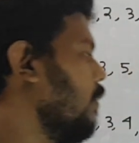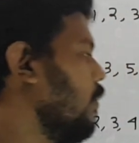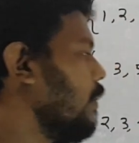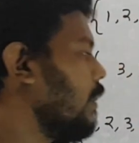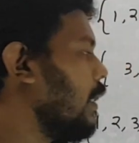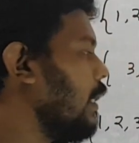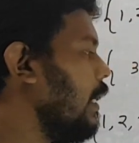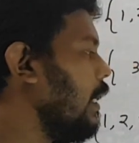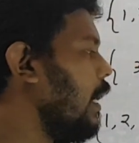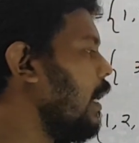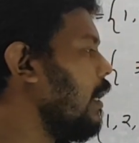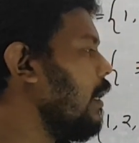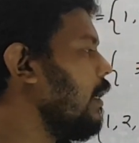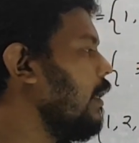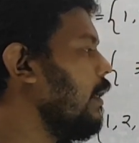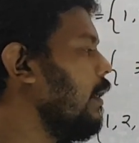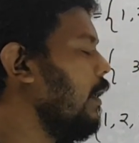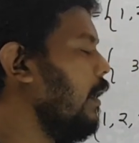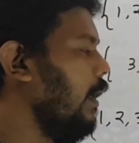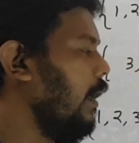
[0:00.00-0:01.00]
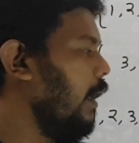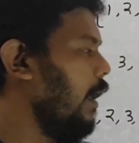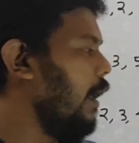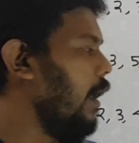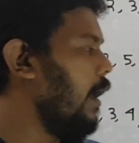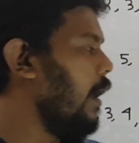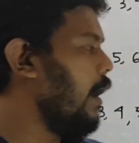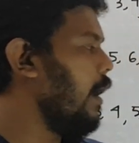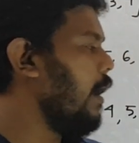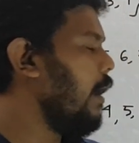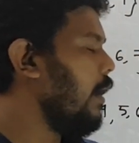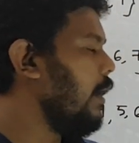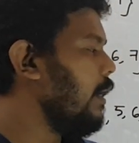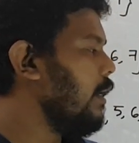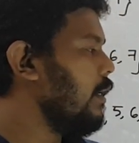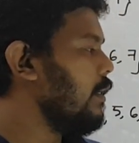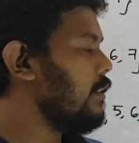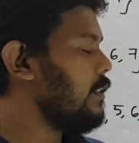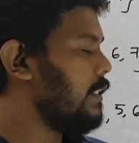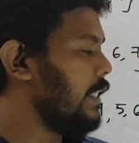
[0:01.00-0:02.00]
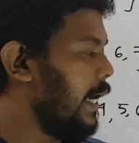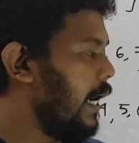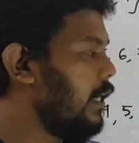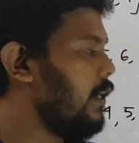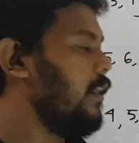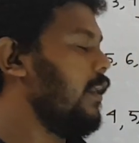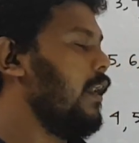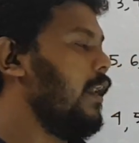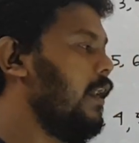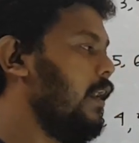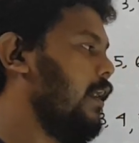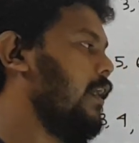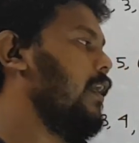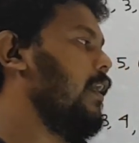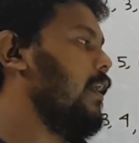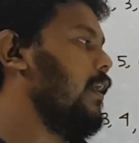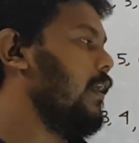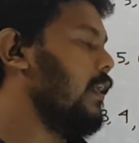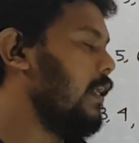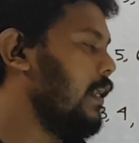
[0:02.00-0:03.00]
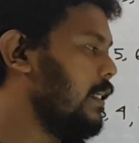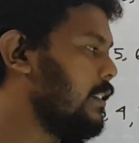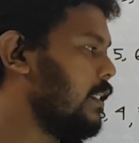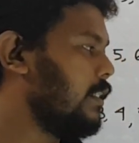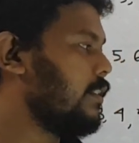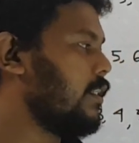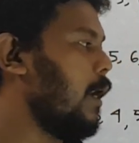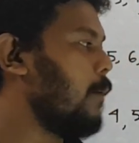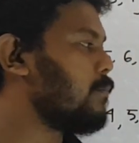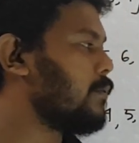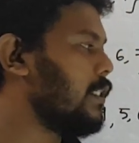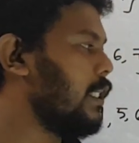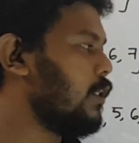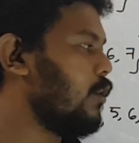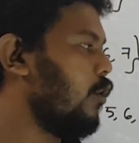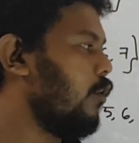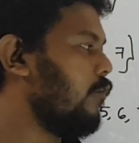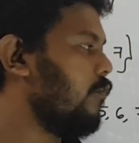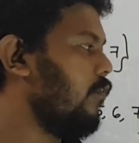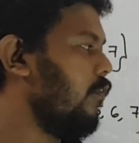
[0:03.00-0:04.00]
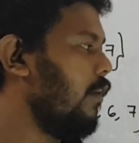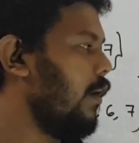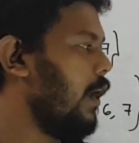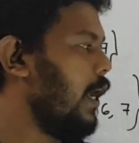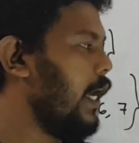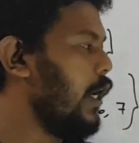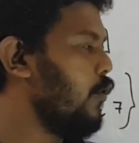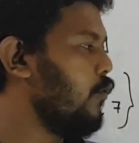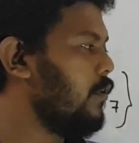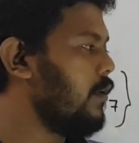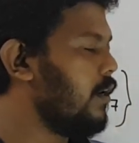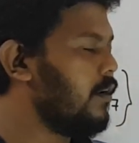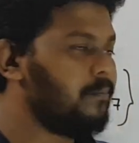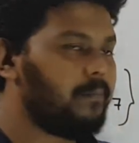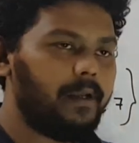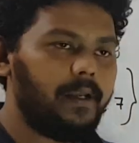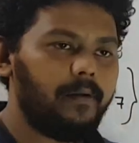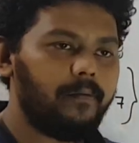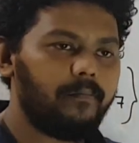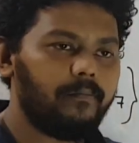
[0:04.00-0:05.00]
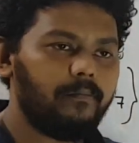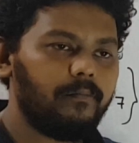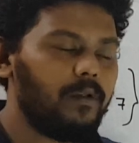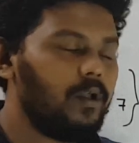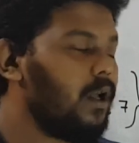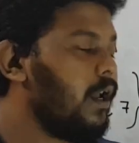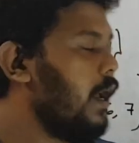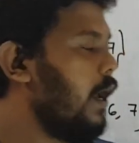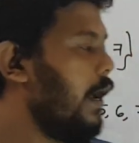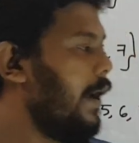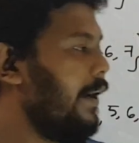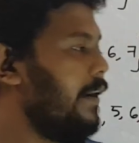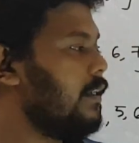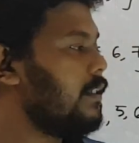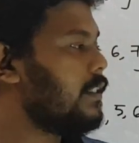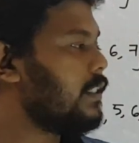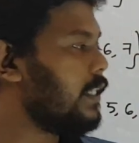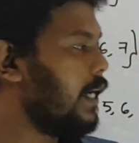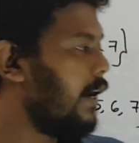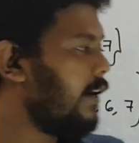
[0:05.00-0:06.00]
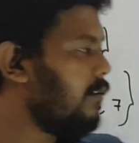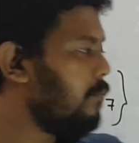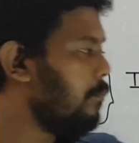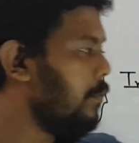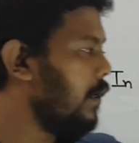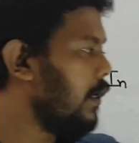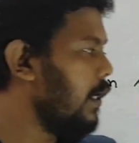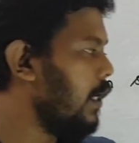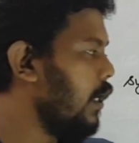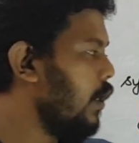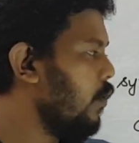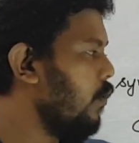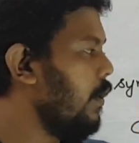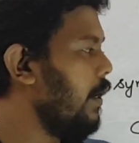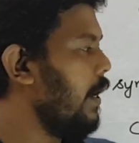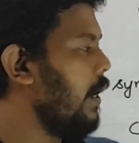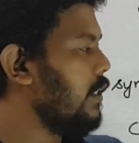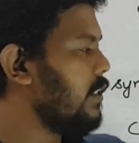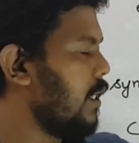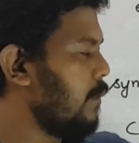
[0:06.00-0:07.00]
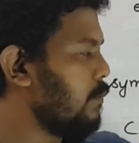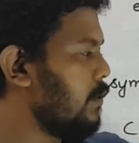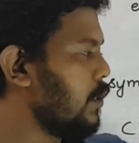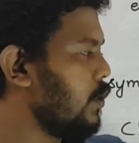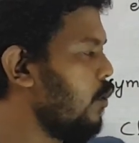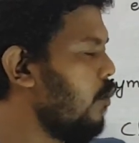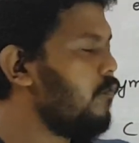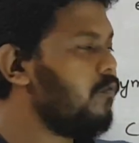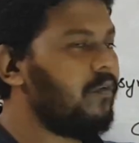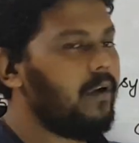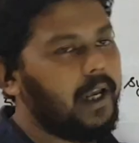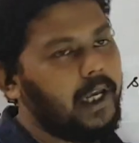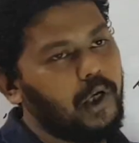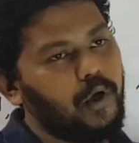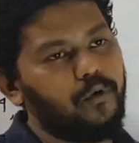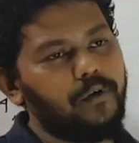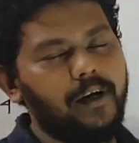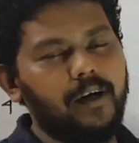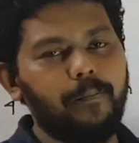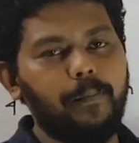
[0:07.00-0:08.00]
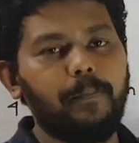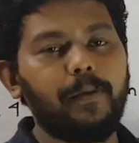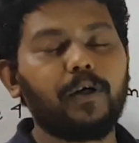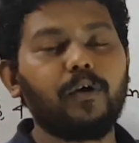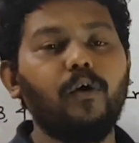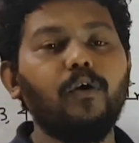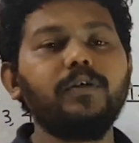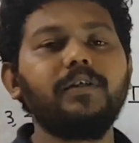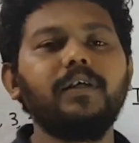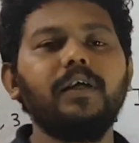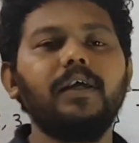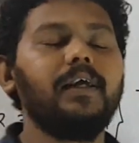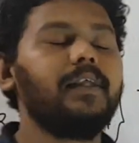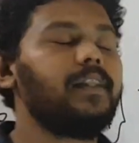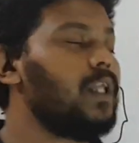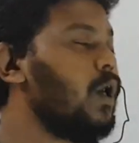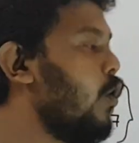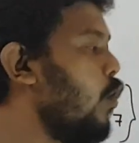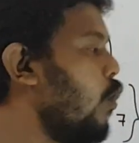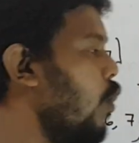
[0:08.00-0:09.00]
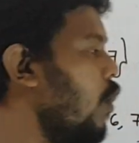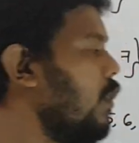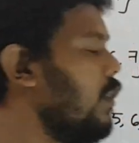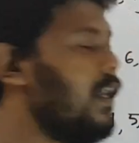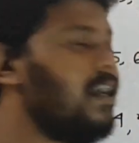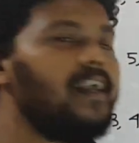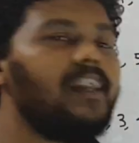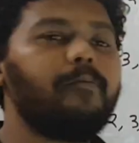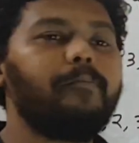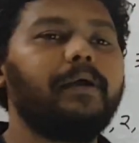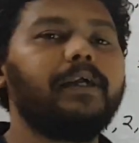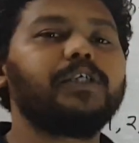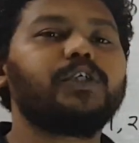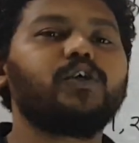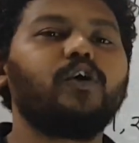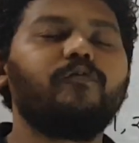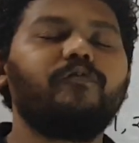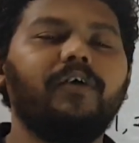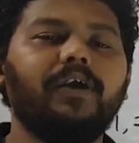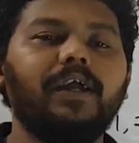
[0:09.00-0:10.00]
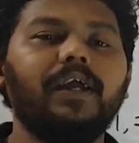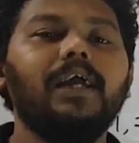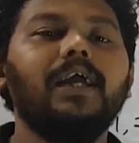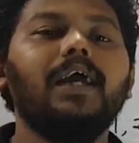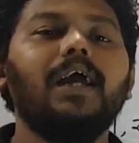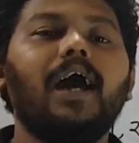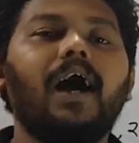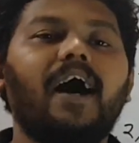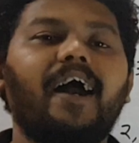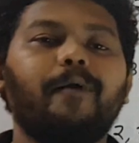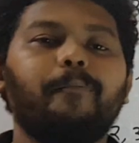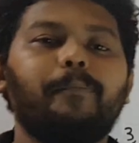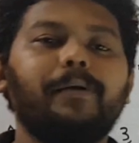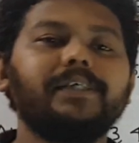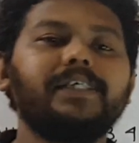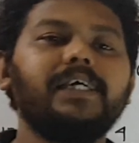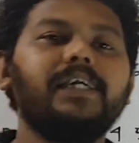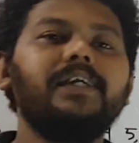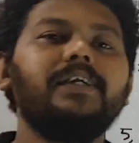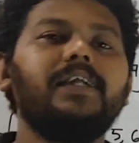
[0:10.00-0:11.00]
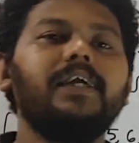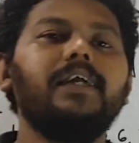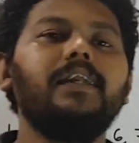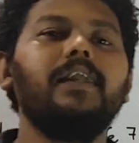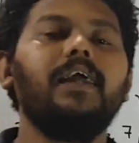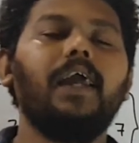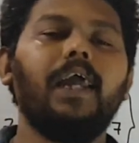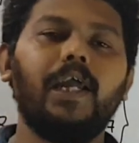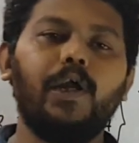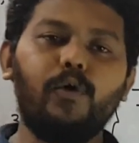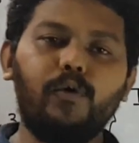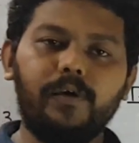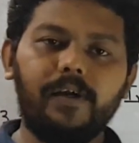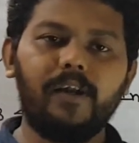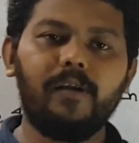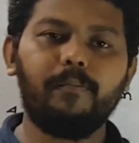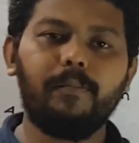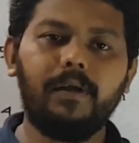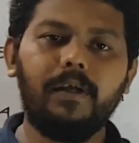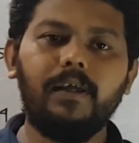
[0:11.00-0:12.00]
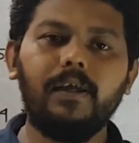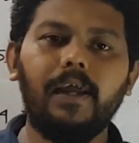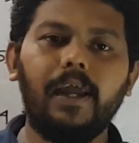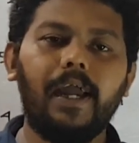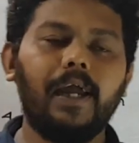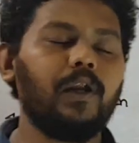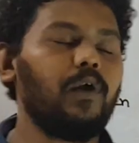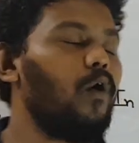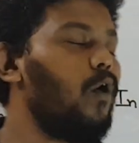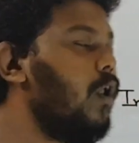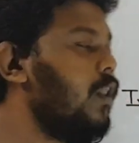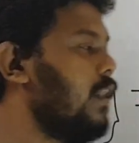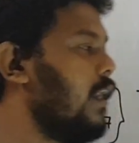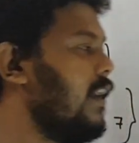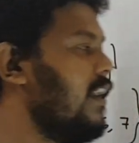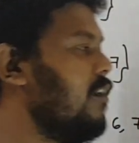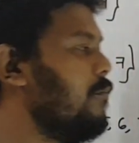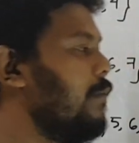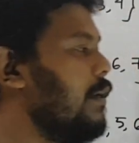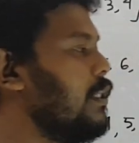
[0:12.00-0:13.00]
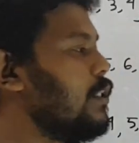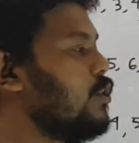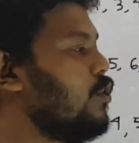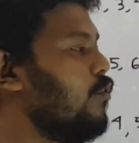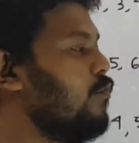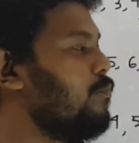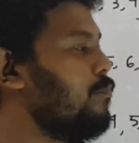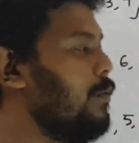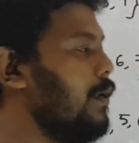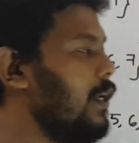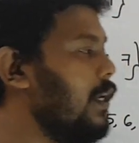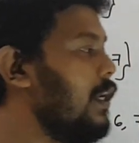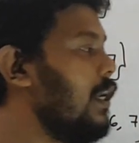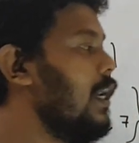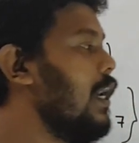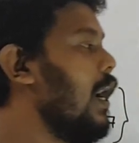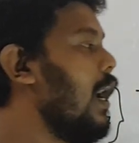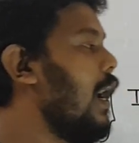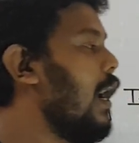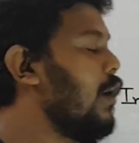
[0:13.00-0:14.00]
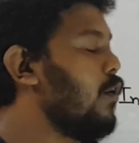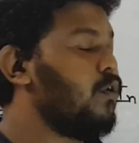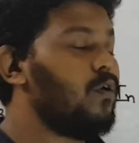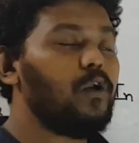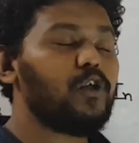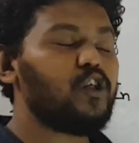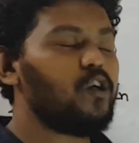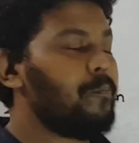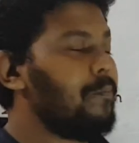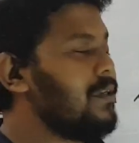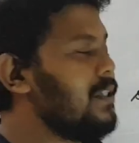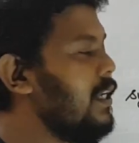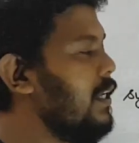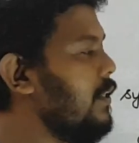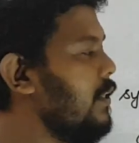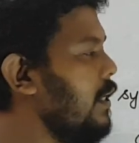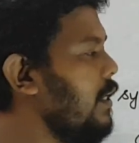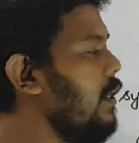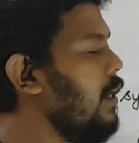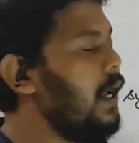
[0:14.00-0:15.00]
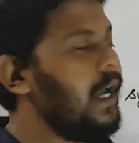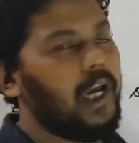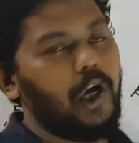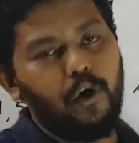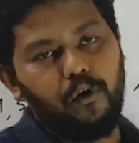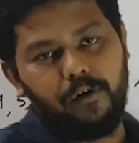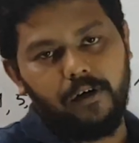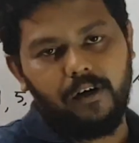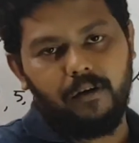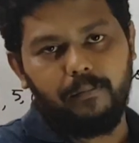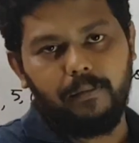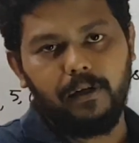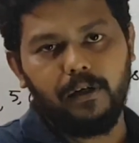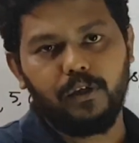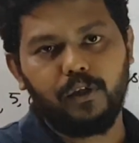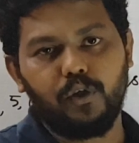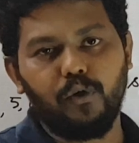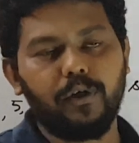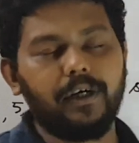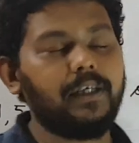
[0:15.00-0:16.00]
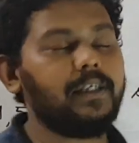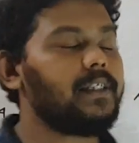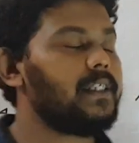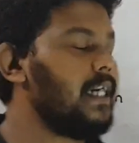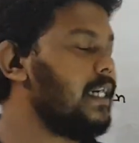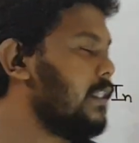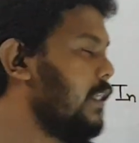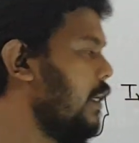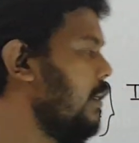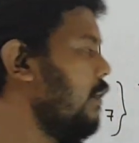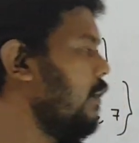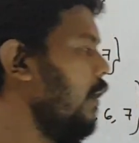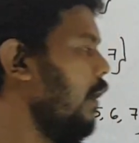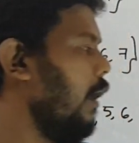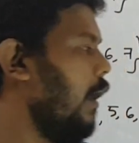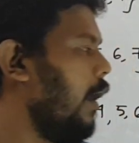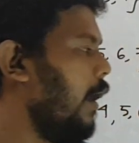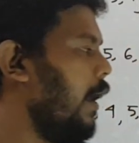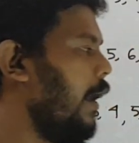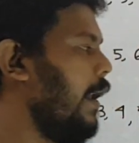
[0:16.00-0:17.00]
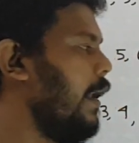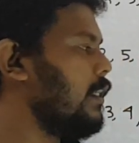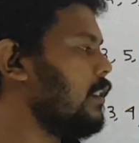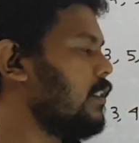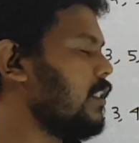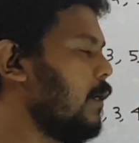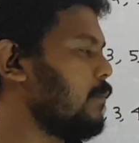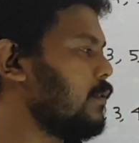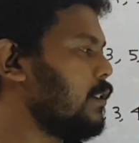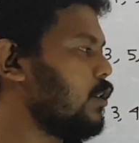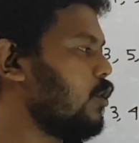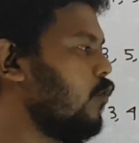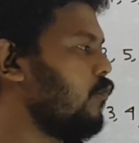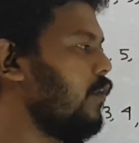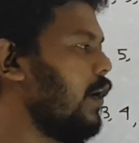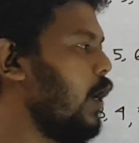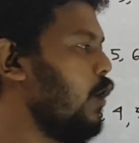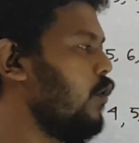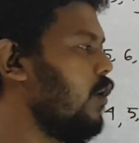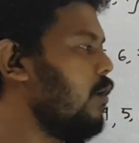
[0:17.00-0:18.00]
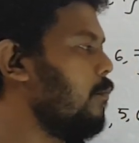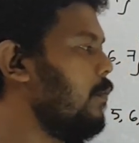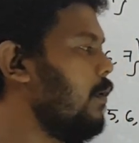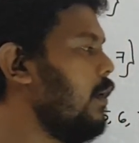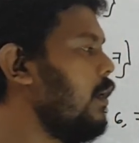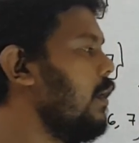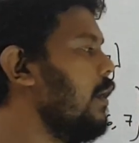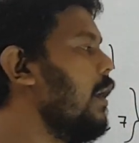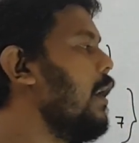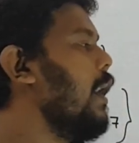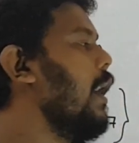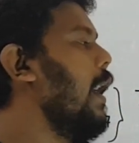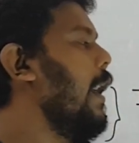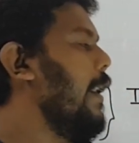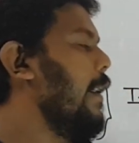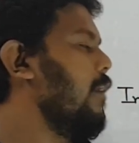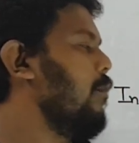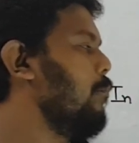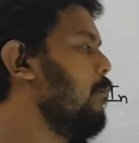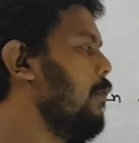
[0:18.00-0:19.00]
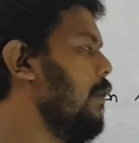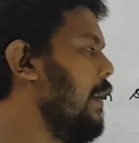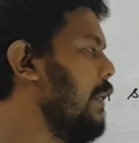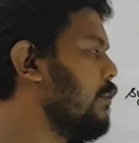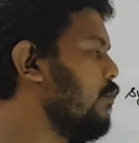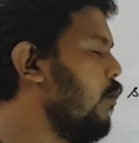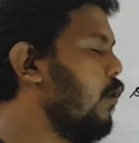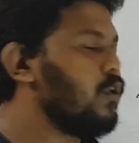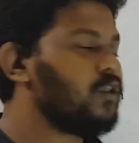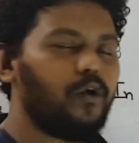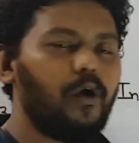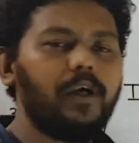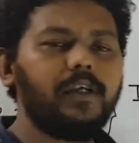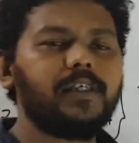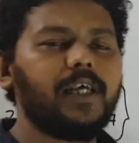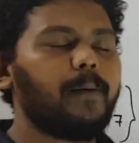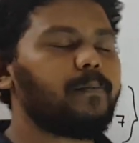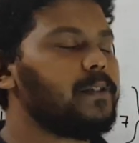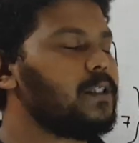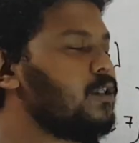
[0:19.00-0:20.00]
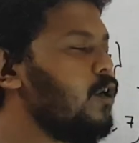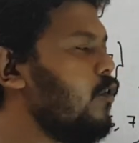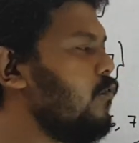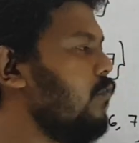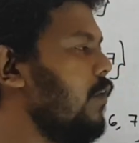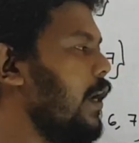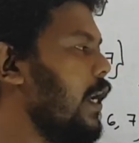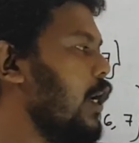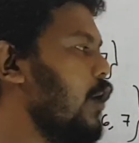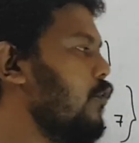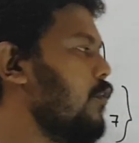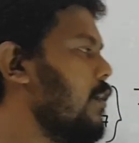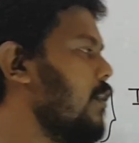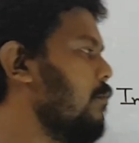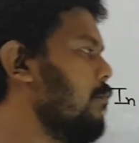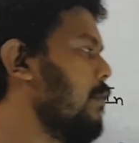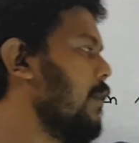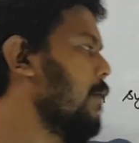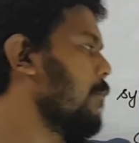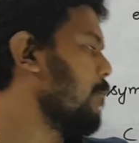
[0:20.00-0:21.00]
Clearly set A is a subset of A union B and set B is a subset of A union B, because all the elements of A are present in A union B and all the elements of B are also present in A union B. So you can say that A is a subset of A union B and B is also a subset of A union B.